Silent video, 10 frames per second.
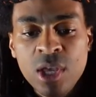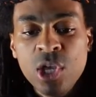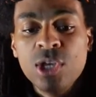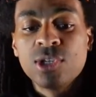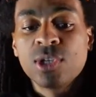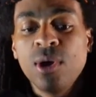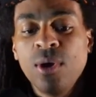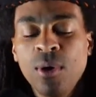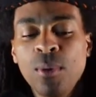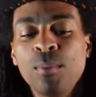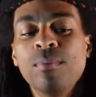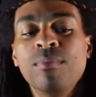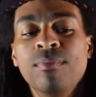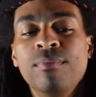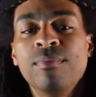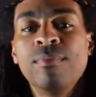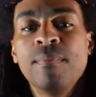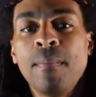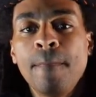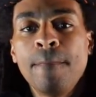So
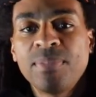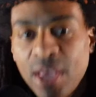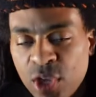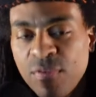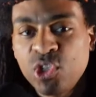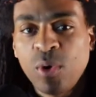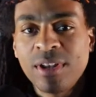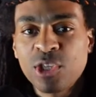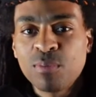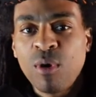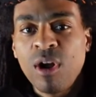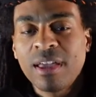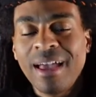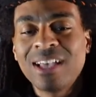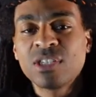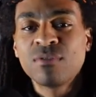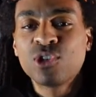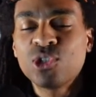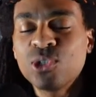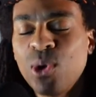thank you for joining this broadcast of
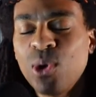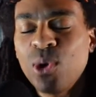Soul